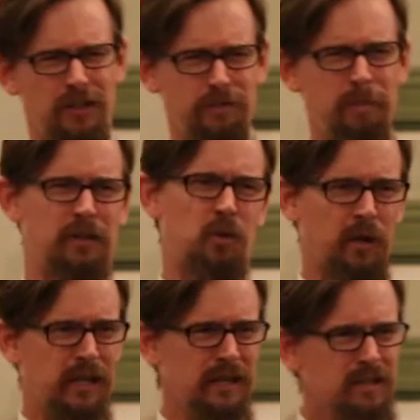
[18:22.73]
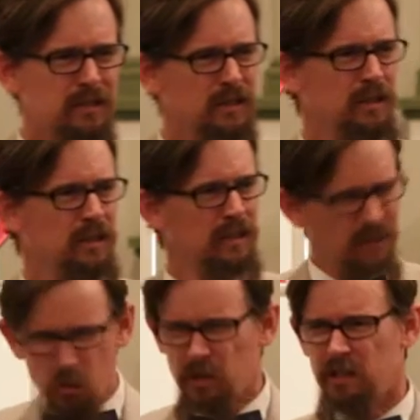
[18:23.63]
you've met Gorgias.
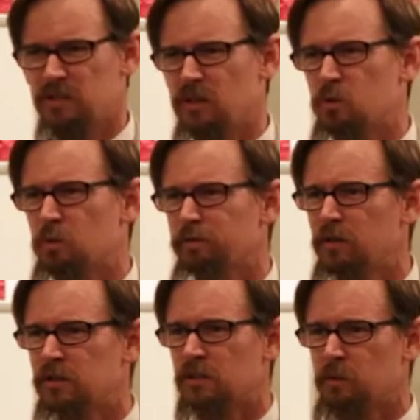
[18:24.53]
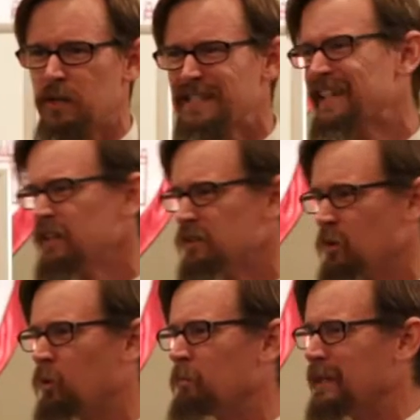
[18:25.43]
Gorgias knows what virtue is, and he
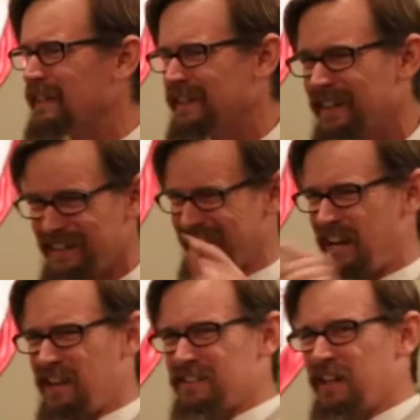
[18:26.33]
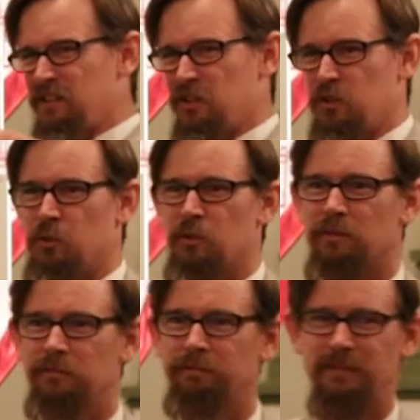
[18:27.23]
told me, and I'll tell you.
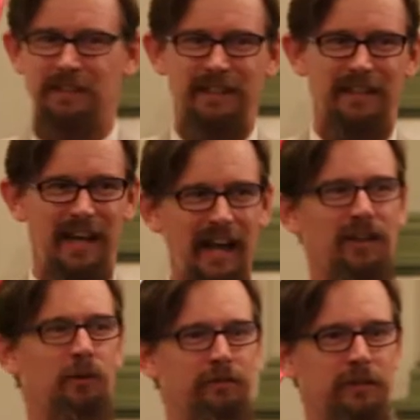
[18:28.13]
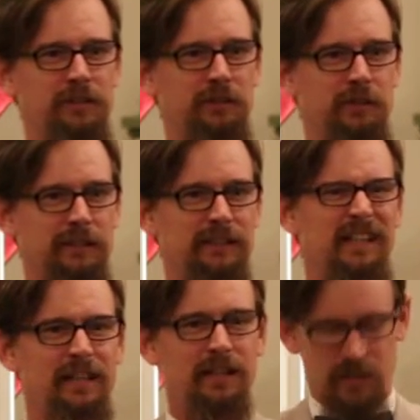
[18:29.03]
I know what virtue is.
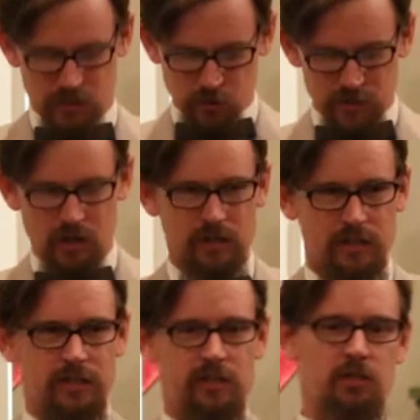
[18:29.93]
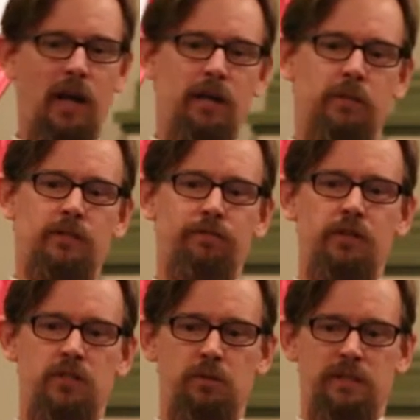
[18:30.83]
And so he starts to describe this
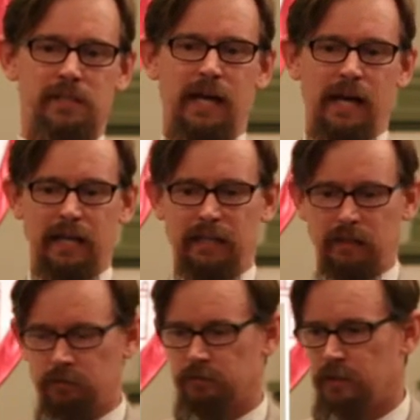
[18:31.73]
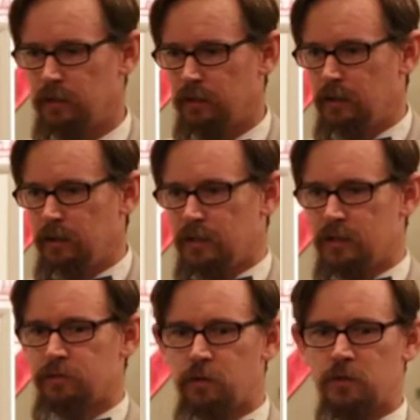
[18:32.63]
virtuous guy. And
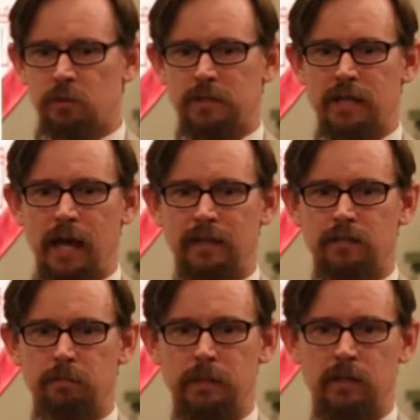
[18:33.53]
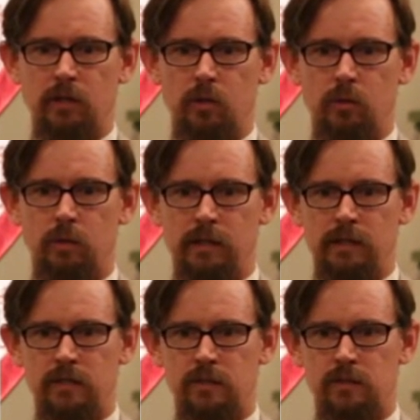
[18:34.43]
this virtuous guy to Meno
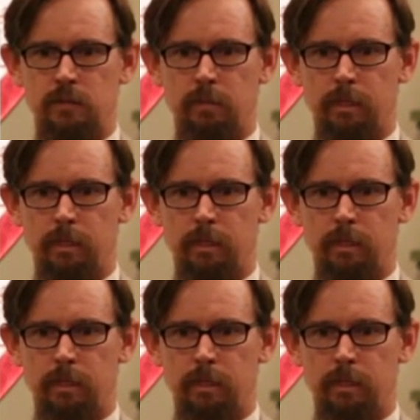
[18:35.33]
is